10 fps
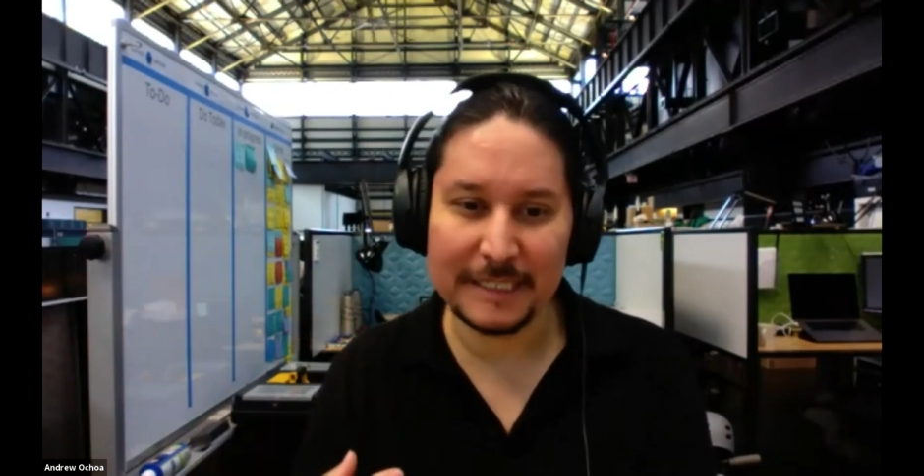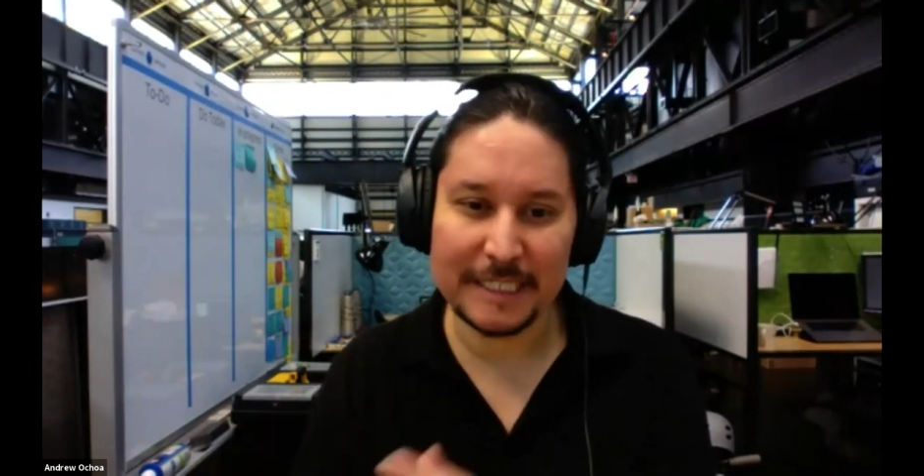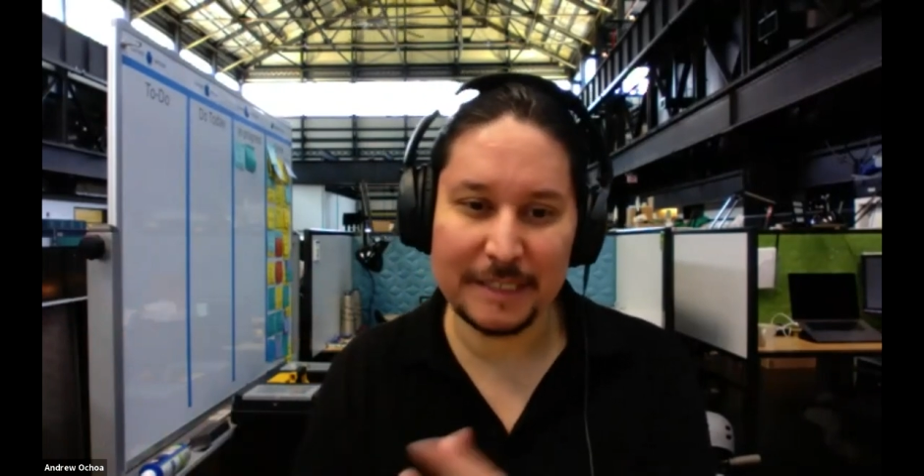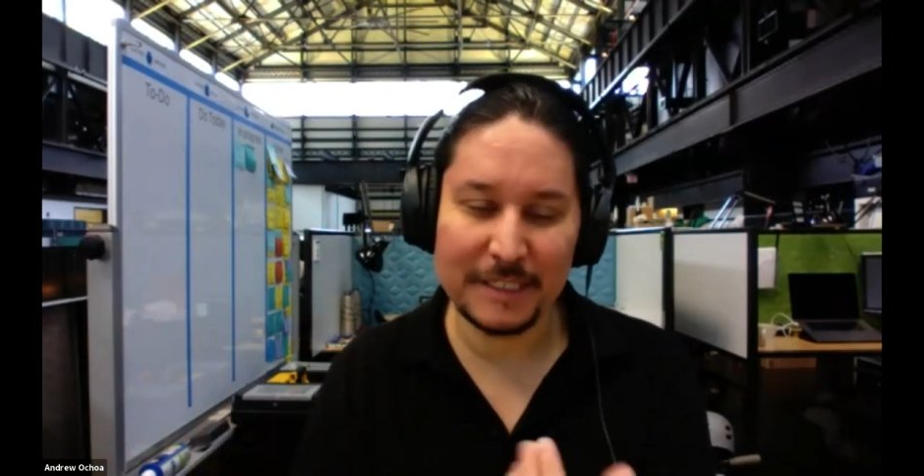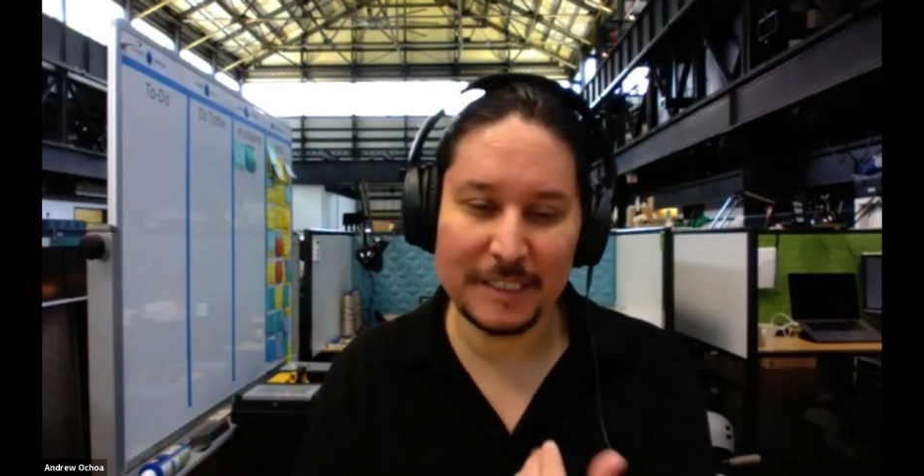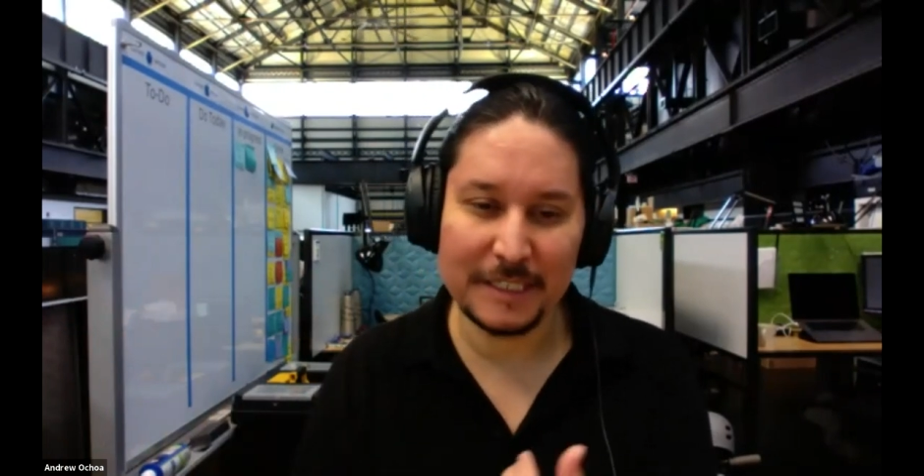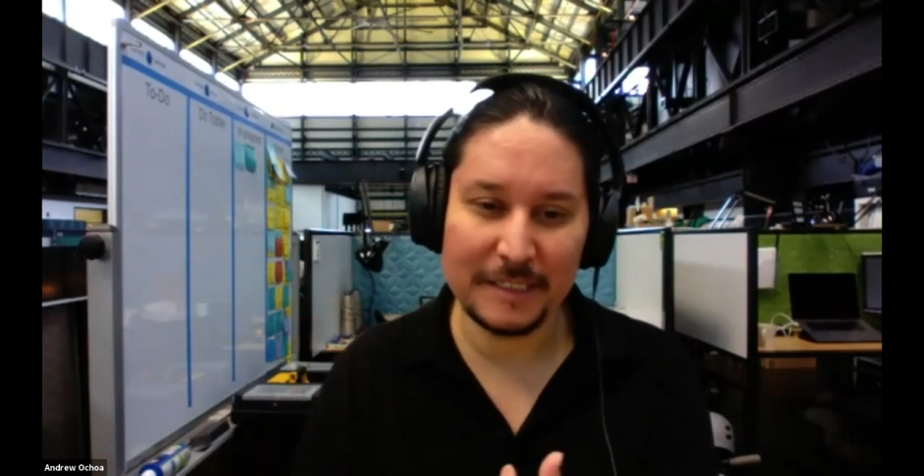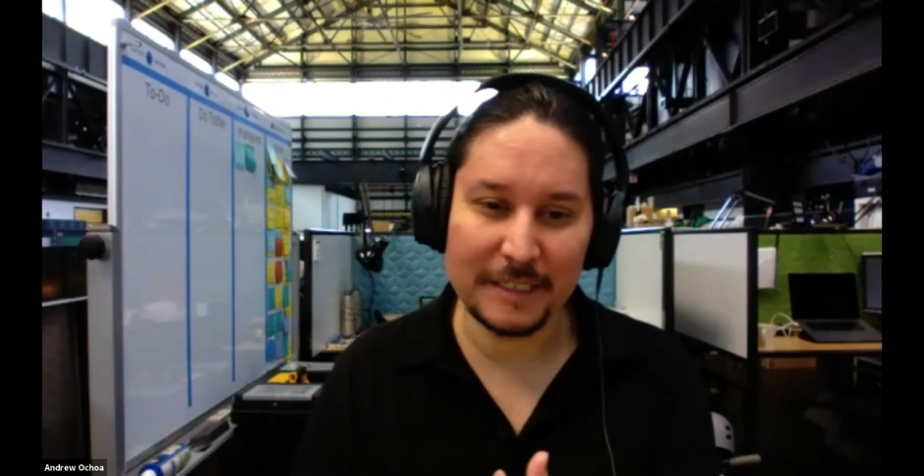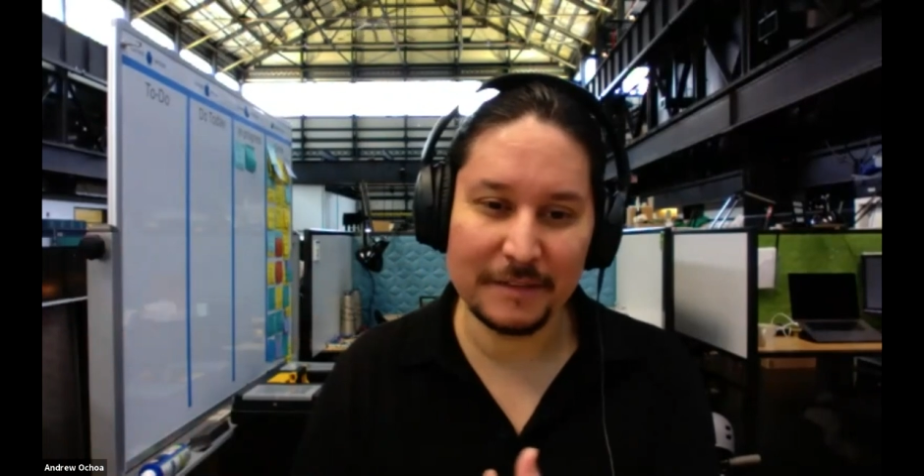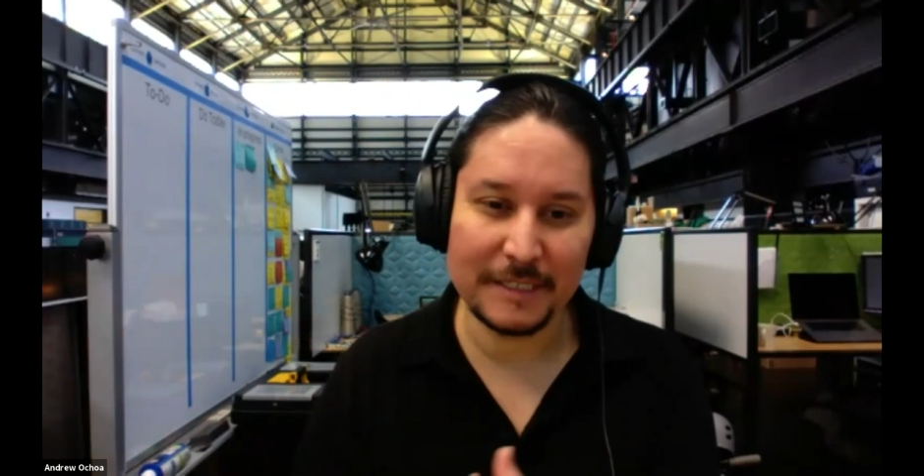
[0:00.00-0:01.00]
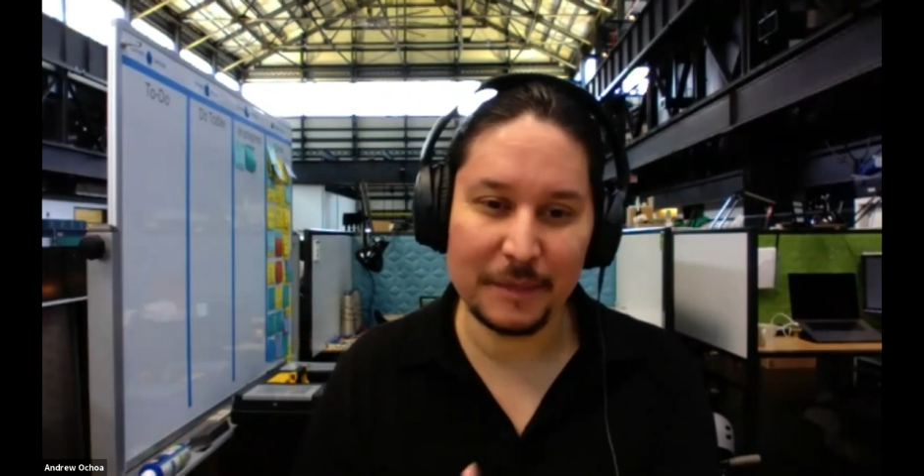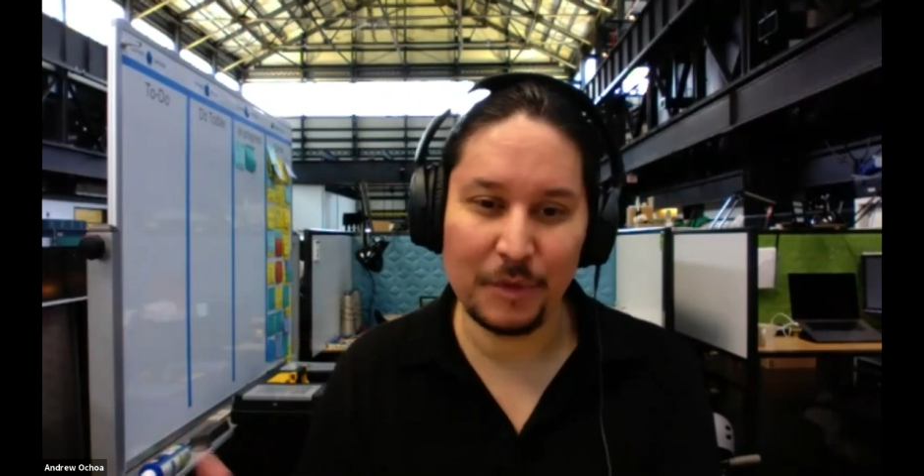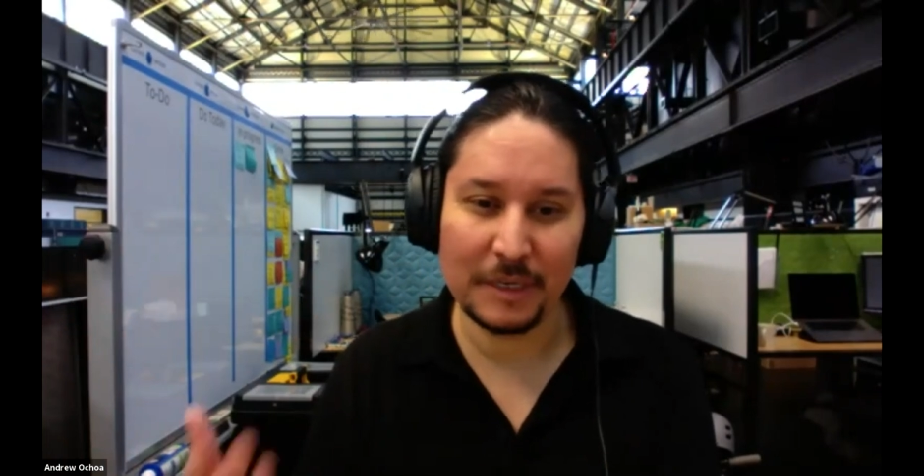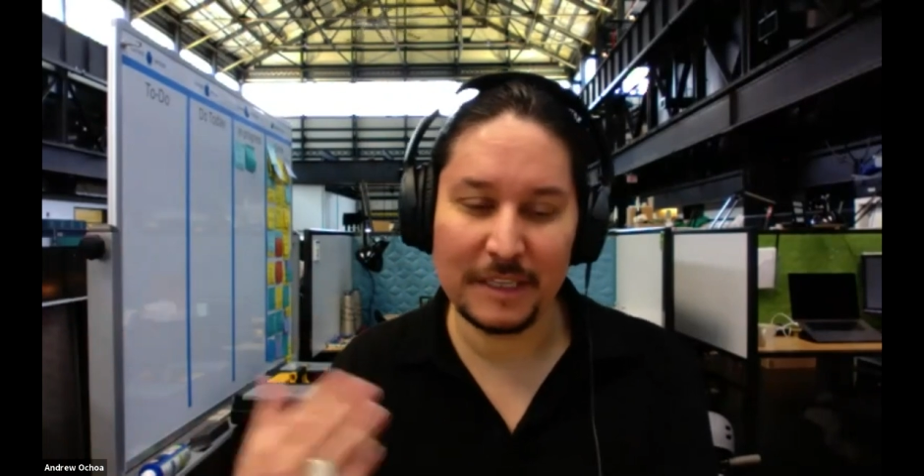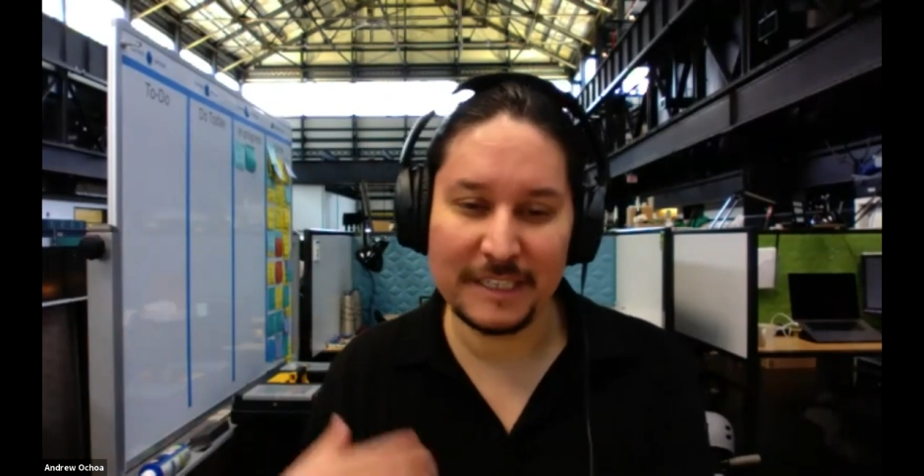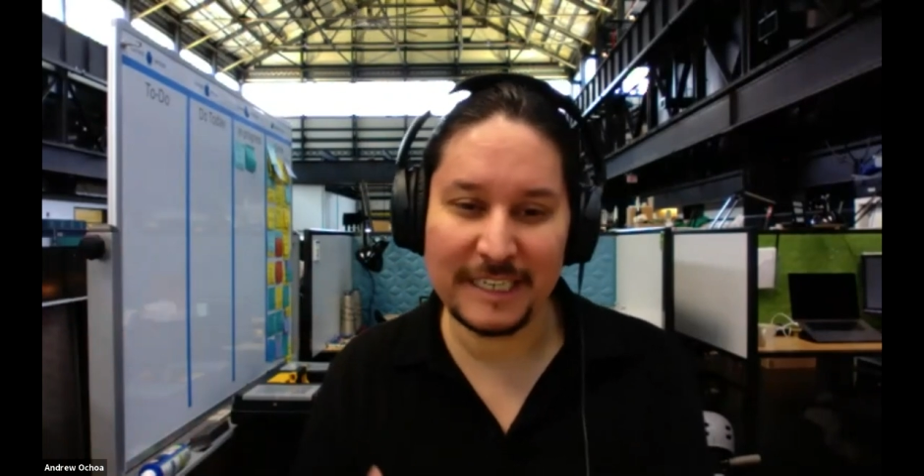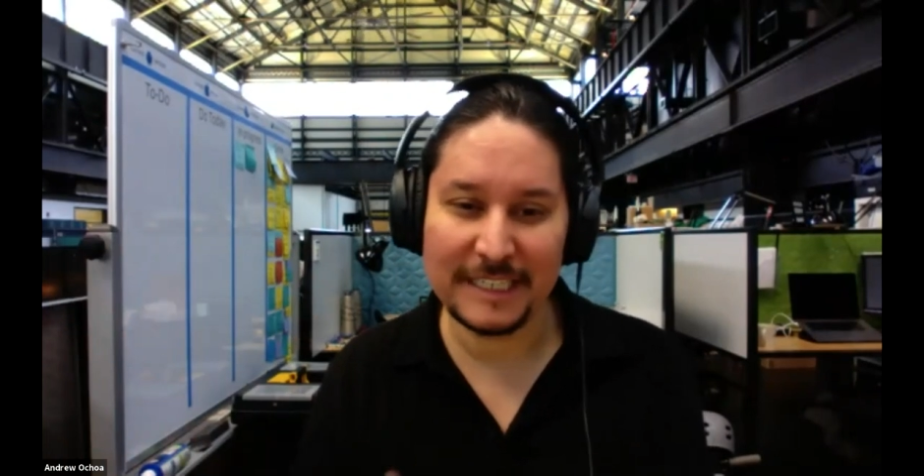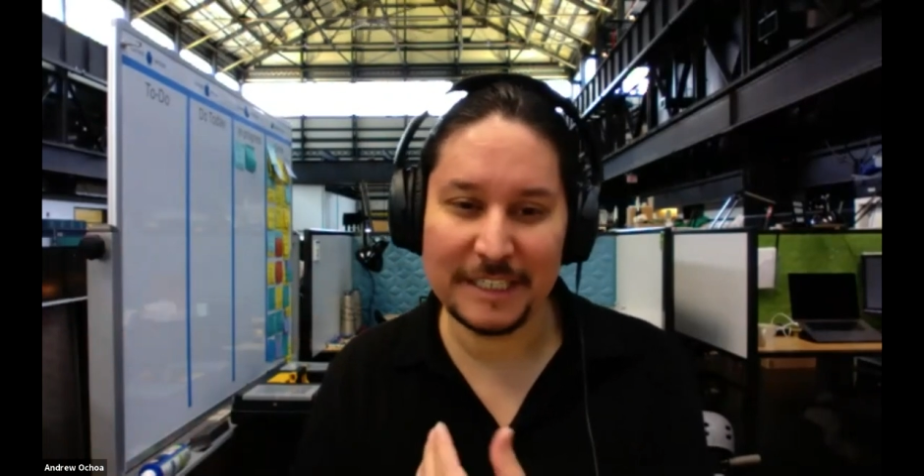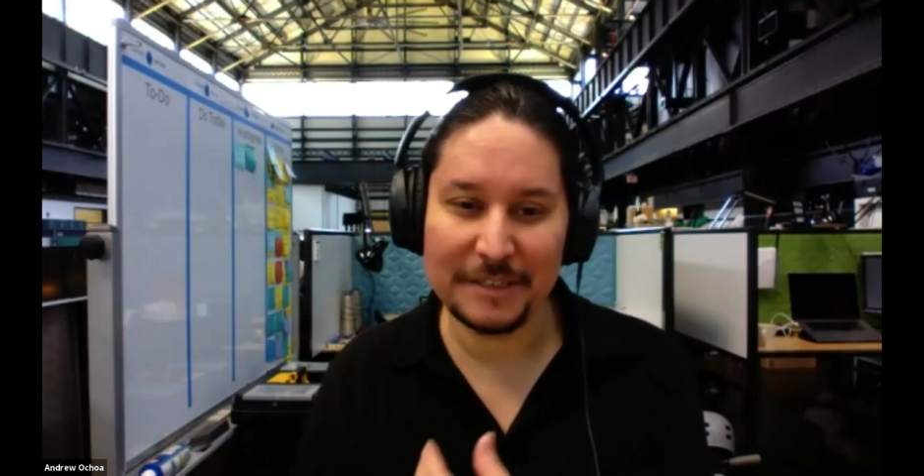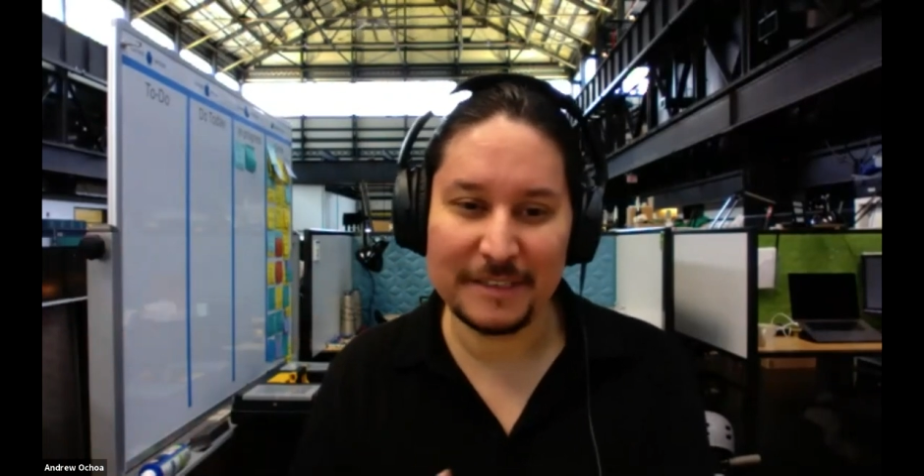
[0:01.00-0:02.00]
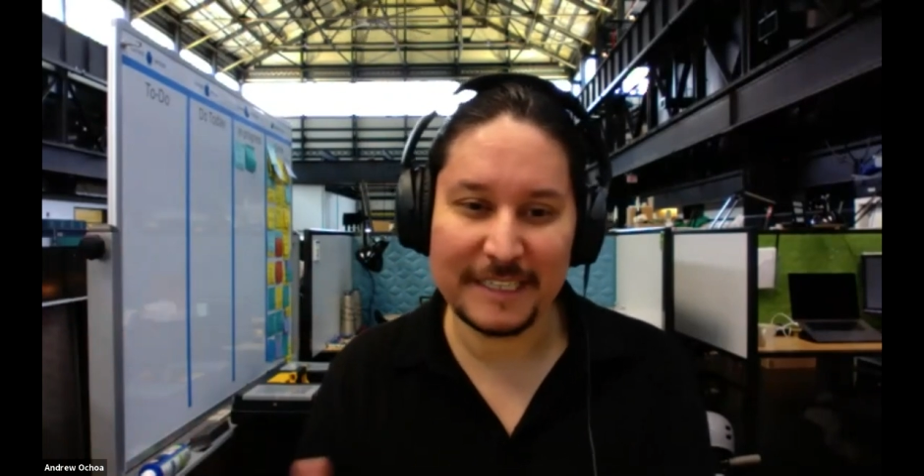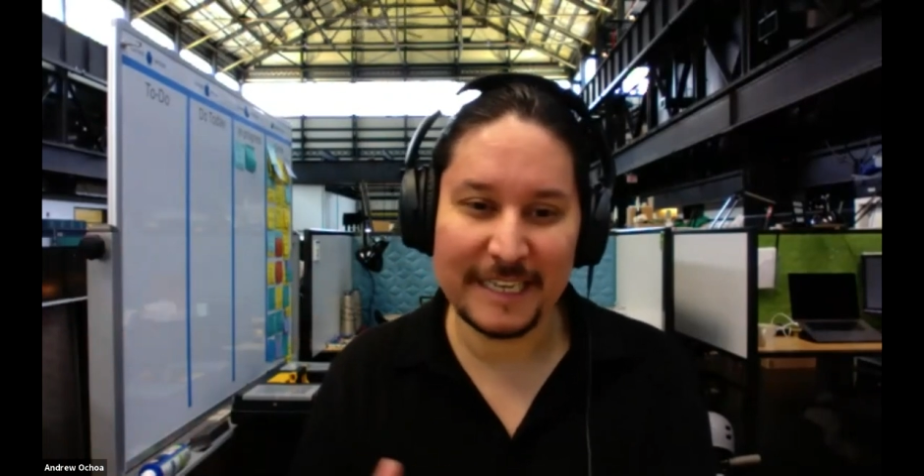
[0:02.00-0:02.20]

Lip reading: Like you went to day one and then day two,